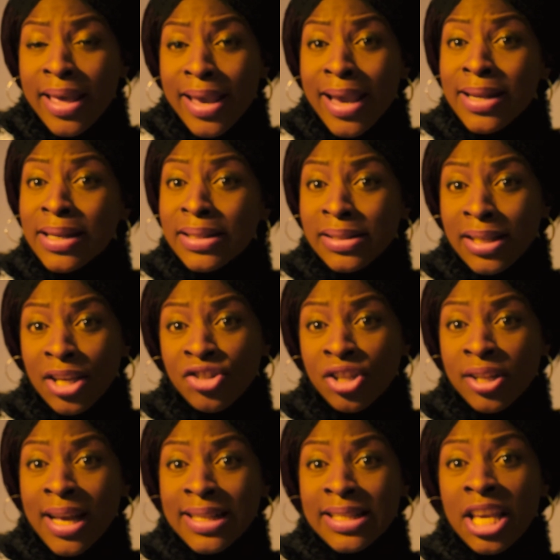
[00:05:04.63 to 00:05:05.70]
Any
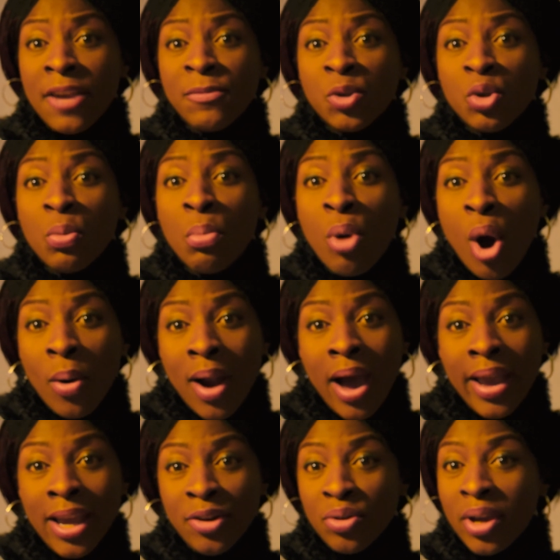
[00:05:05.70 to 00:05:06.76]
teaching that gives you
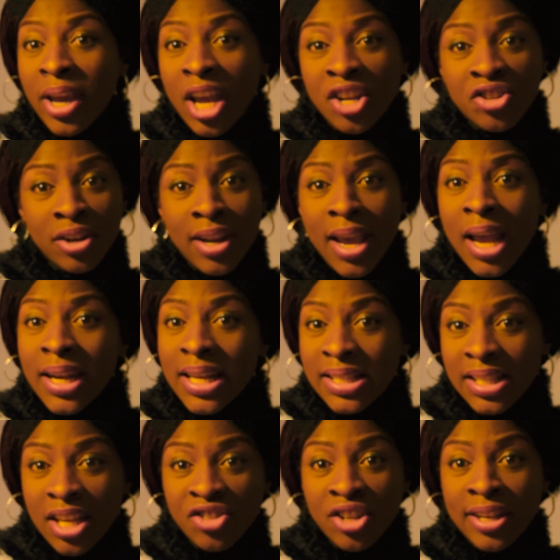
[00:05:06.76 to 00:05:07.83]
moral education, any
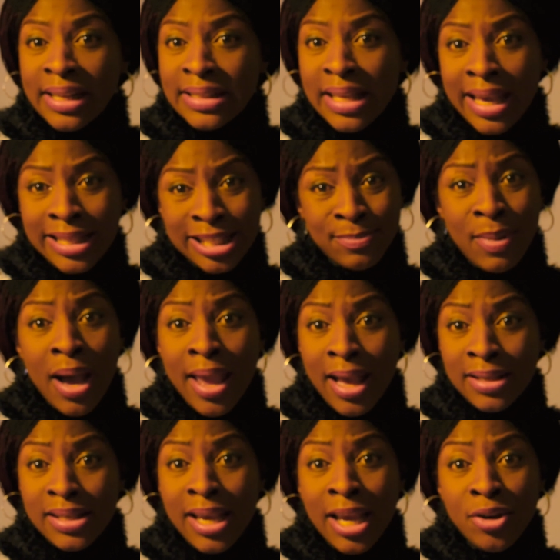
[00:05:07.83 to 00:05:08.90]
teaching that
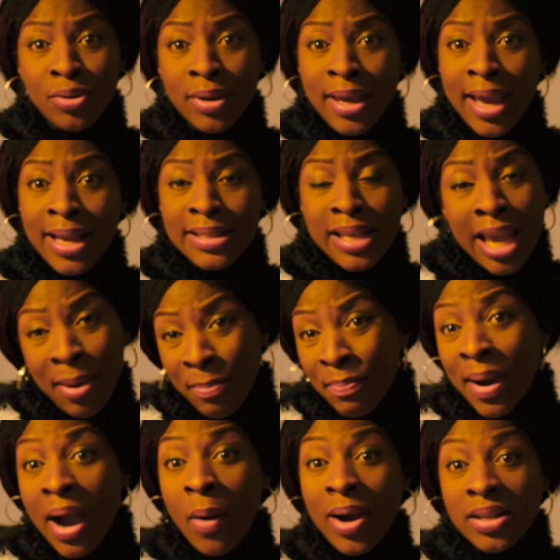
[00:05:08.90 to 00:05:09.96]
inspires, educates,
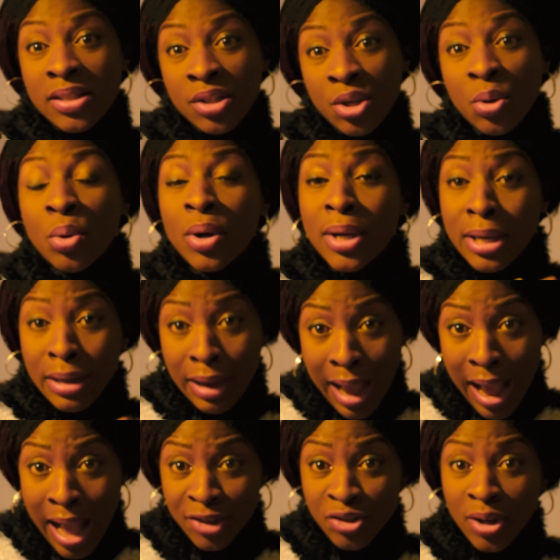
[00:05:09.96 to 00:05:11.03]
empowers you,
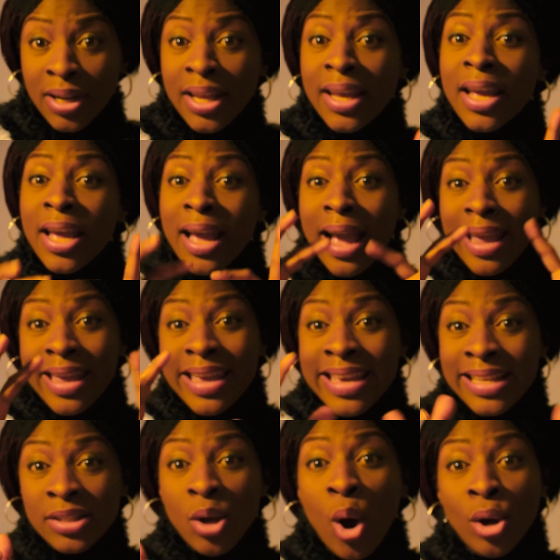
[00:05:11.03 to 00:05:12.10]
actually
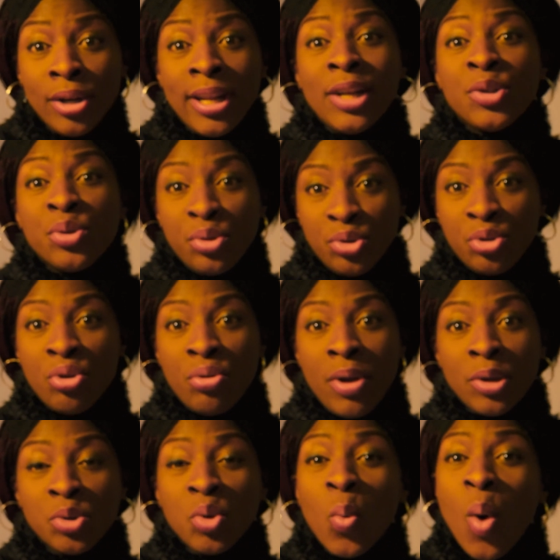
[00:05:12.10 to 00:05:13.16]
is under
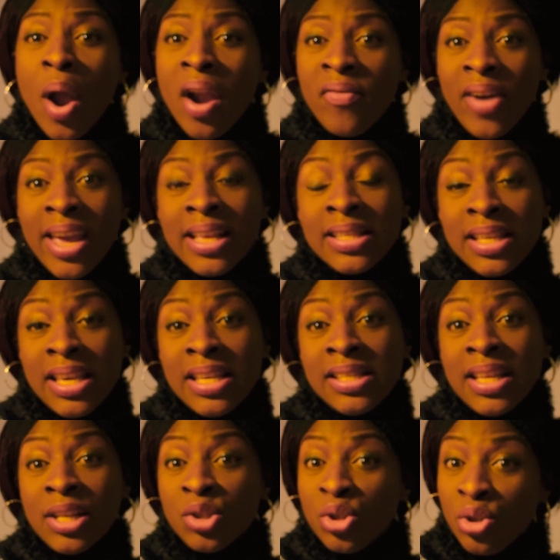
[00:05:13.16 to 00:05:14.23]
tutorial. So whatever it is
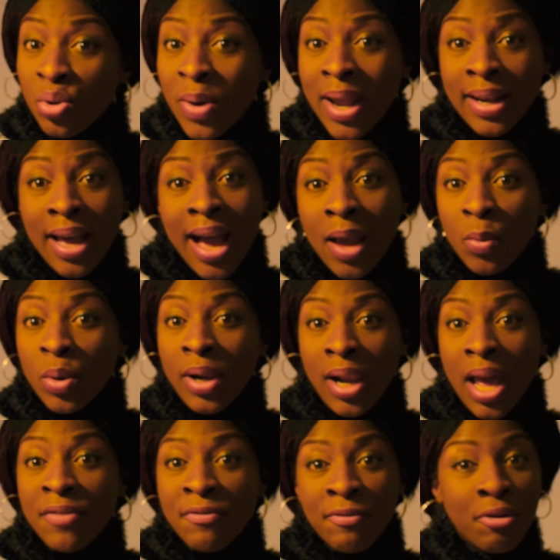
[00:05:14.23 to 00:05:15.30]
that you and I will
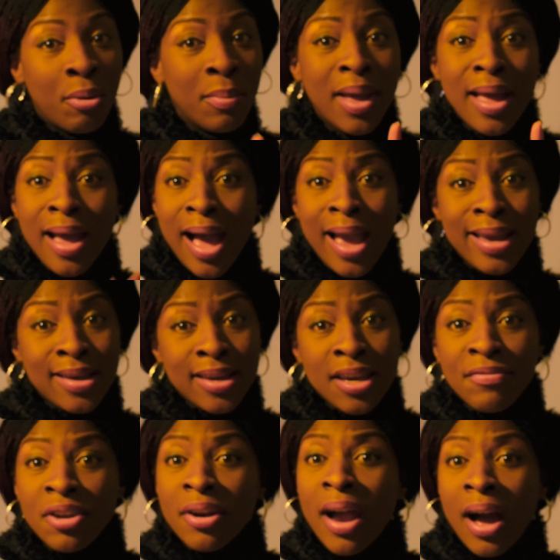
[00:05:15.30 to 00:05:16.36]
learn from, I
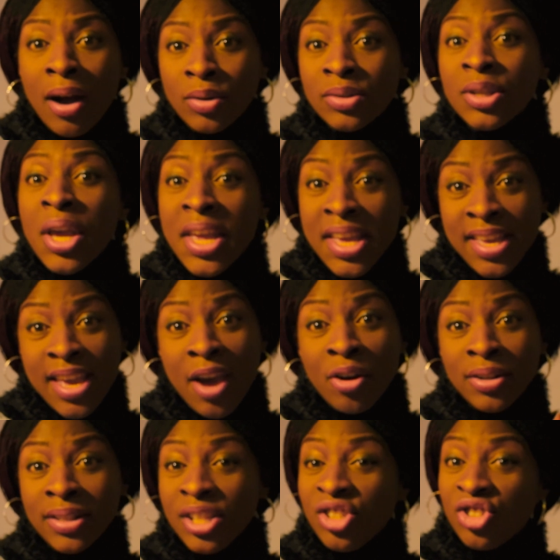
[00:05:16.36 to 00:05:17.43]
give it out here
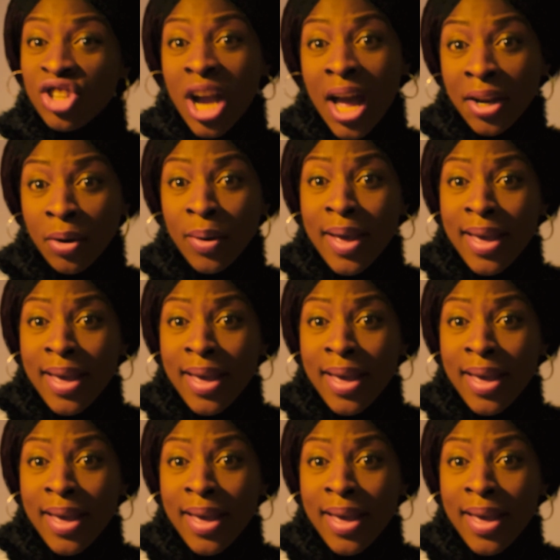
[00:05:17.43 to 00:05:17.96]
on this channel.